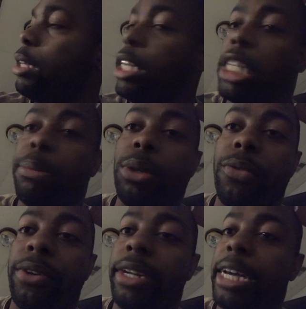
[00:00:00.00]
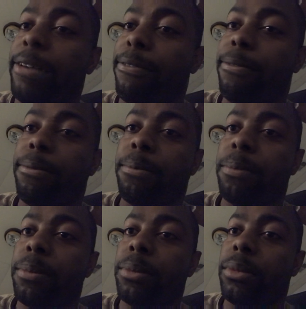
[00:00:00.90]
NWO for life.
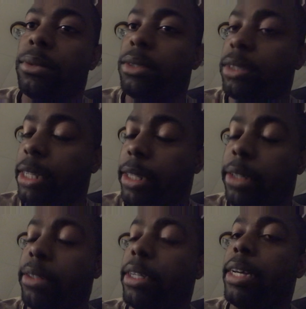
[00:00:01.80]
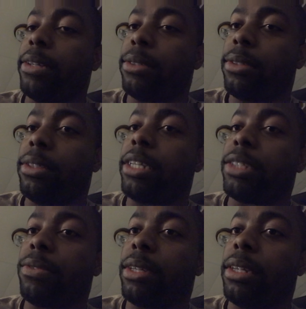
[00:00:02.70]
Take care, you guys. You
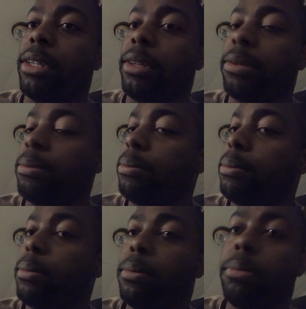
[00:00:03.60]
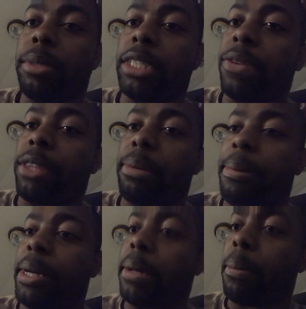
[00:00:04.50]
guys have a good evening. Be safe out there.
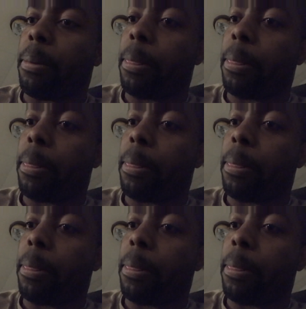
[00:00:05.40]
Bye-bye.